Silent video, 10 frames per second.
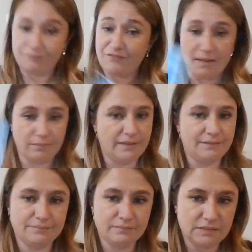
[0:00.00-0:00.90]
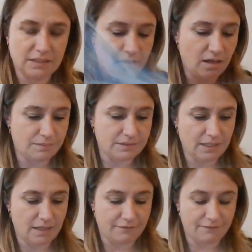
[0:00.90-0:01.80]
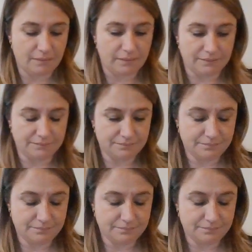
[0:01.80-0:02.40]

Family. 10 of Cups, yeah, family.